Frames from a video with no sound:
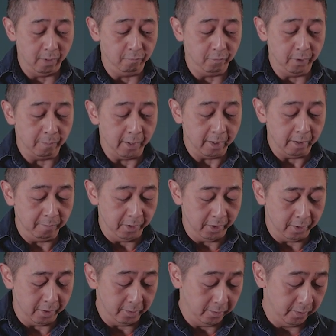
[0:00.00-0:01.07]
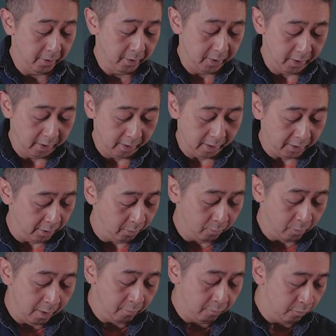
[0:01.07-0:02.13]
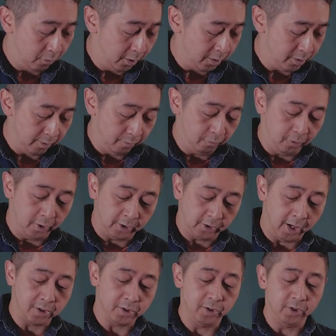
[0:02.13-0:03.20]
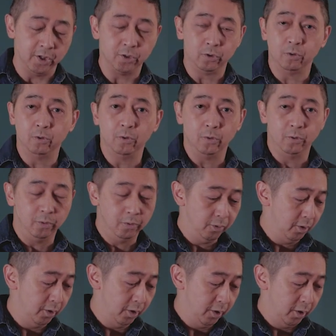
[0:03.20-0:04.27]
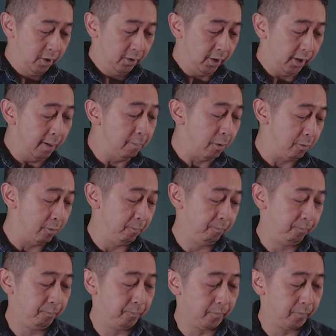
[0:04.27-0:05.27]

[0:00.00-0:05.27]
one for the bottom here, and I think one for, for attaching this to the gimbal.